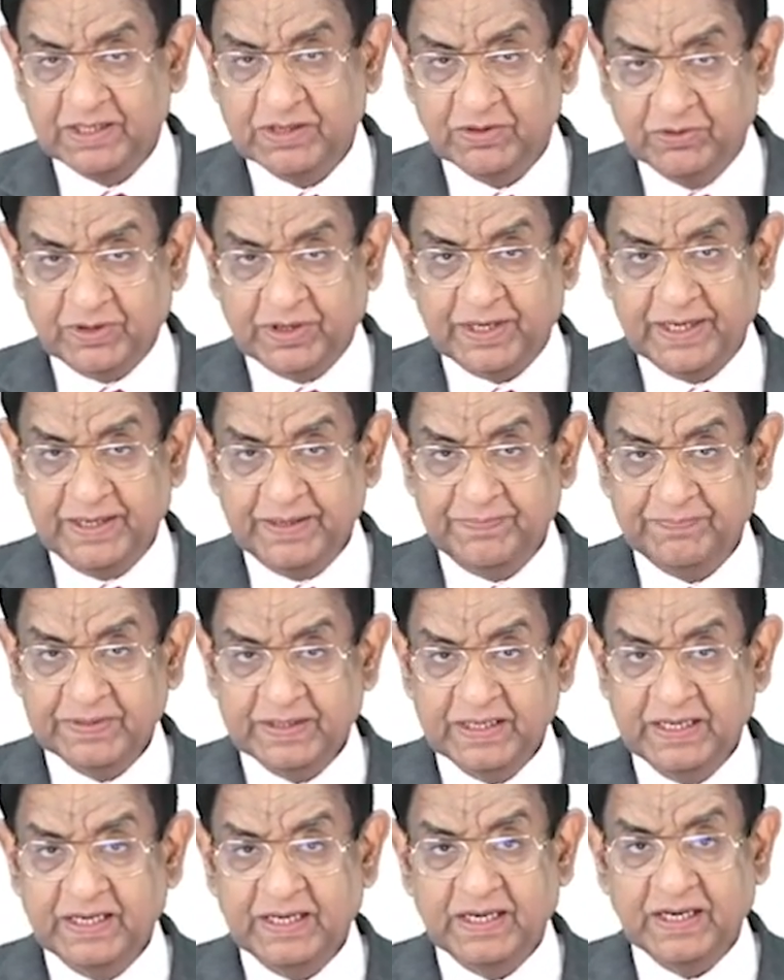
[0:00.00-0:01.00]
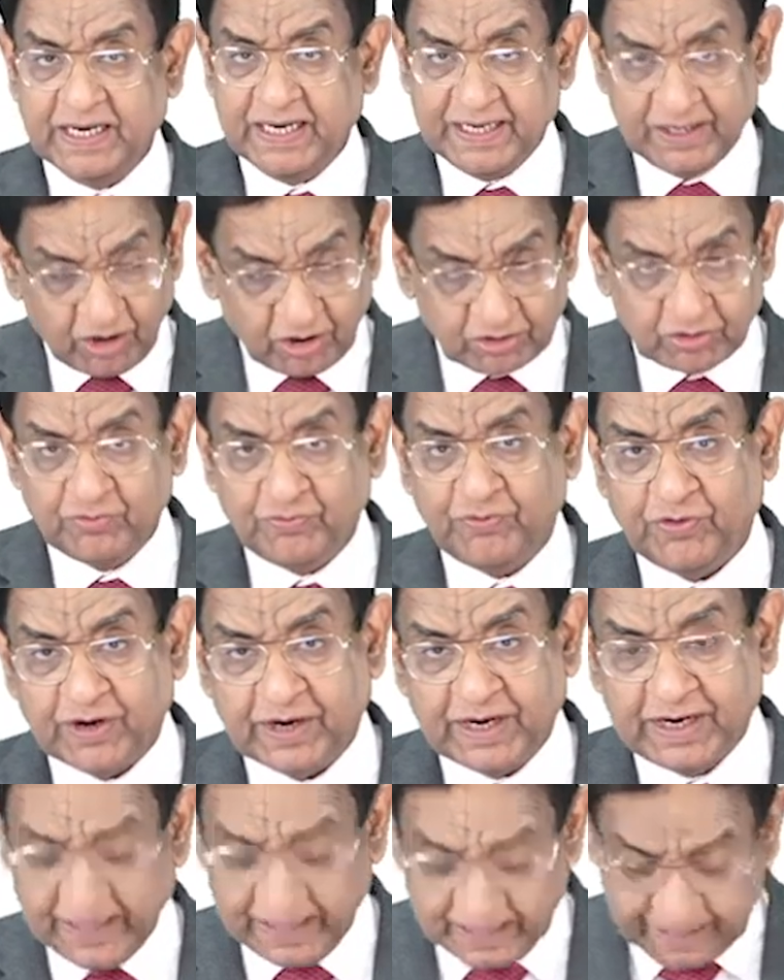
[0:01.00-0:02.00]
Okay, and not to
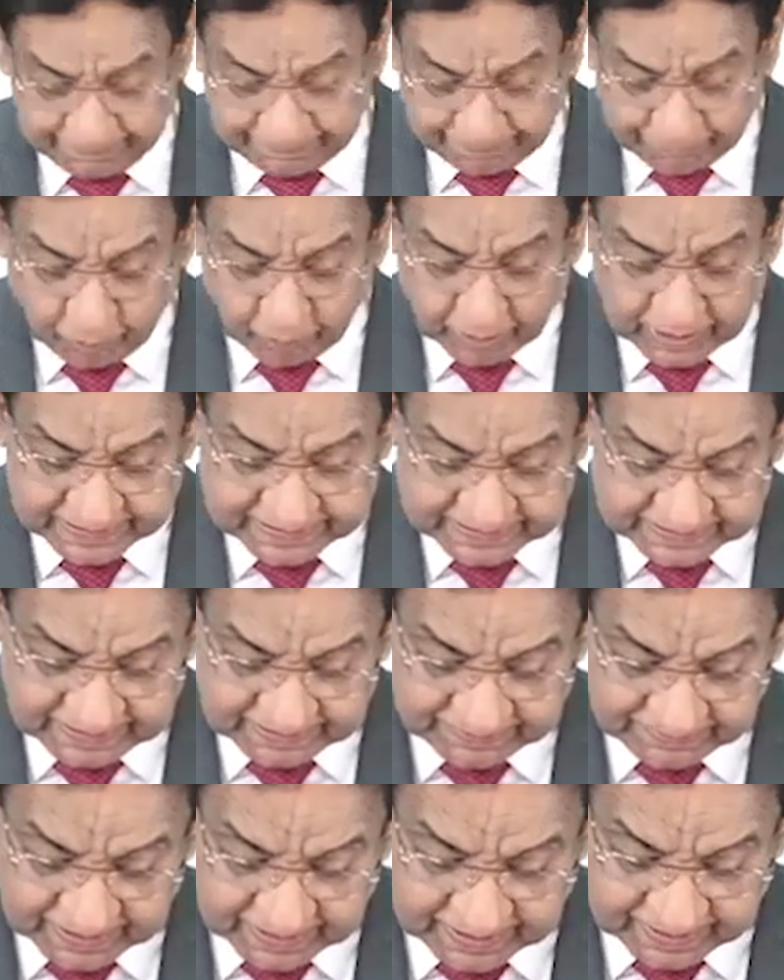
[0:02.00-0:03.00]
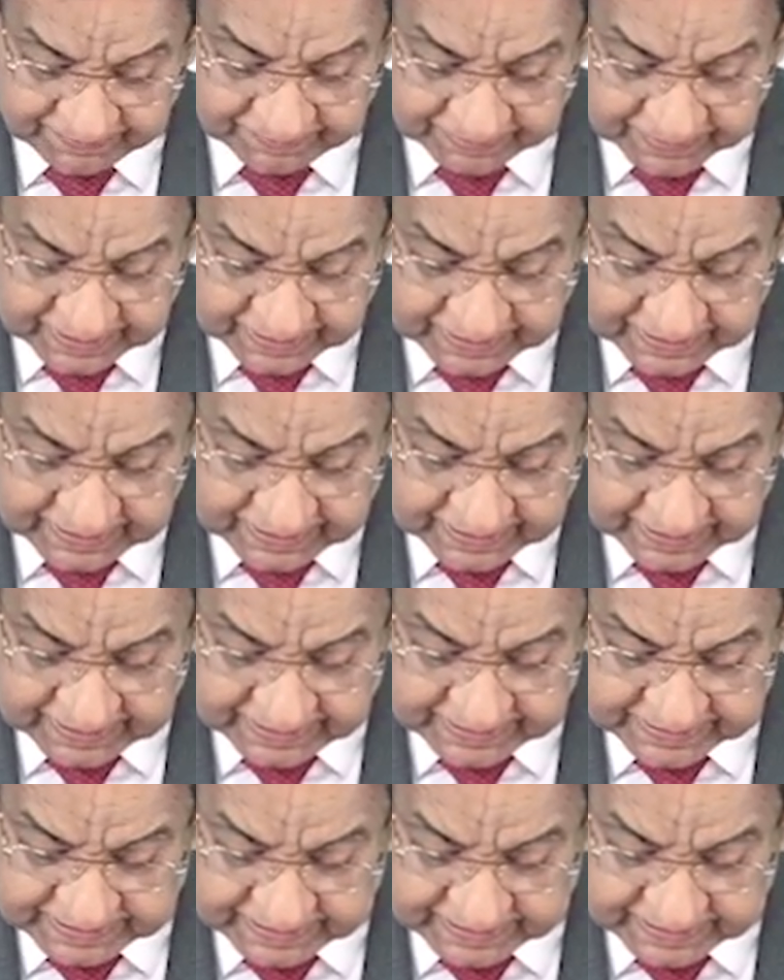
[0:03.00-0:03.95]
forget, hypoglycemia is